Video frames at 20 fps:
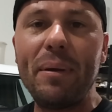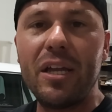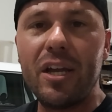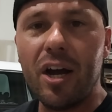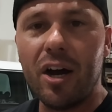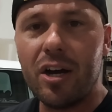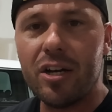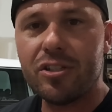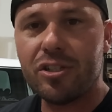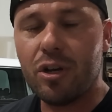
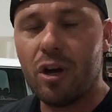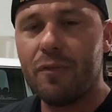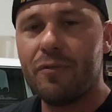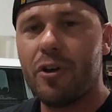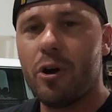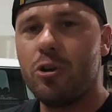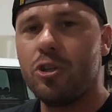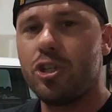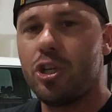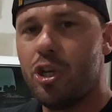because of
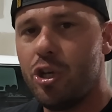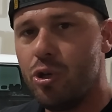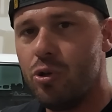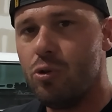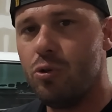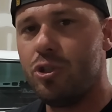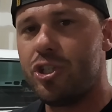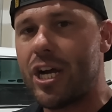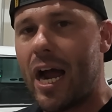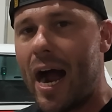those
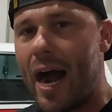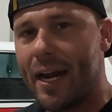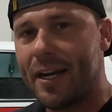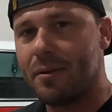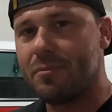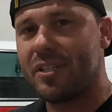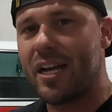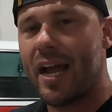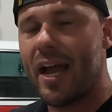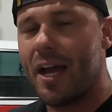huge
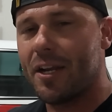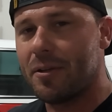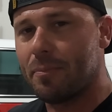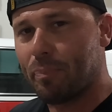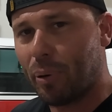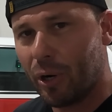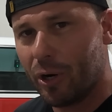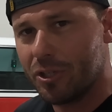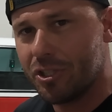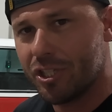items I had to
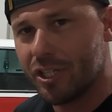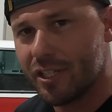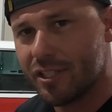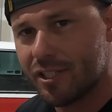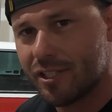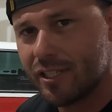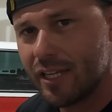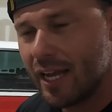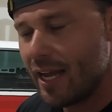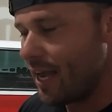
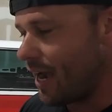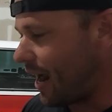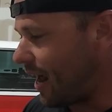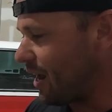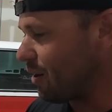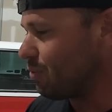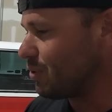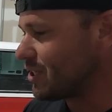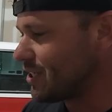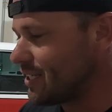purchase,
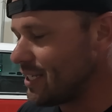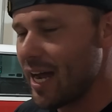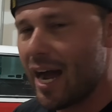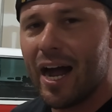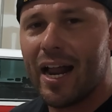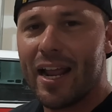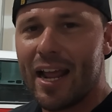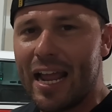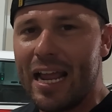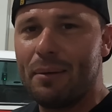I was
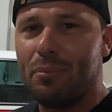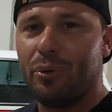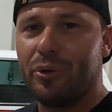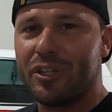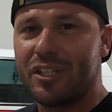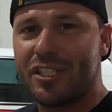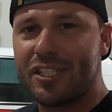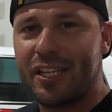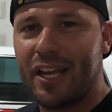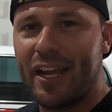not able
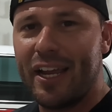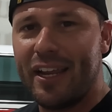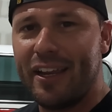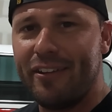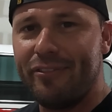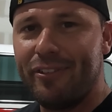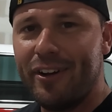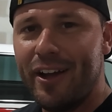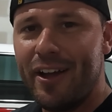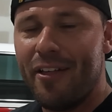to
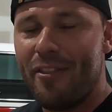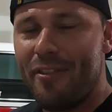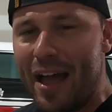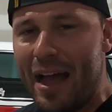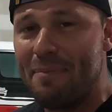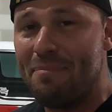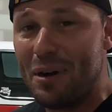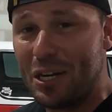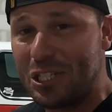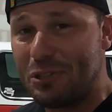save
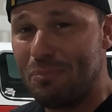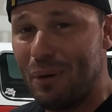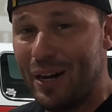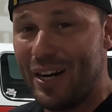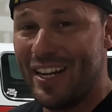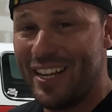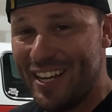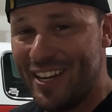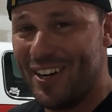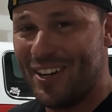that much
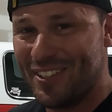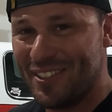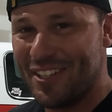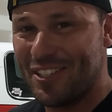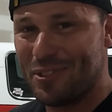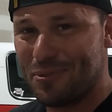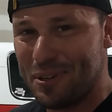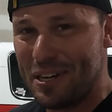money on this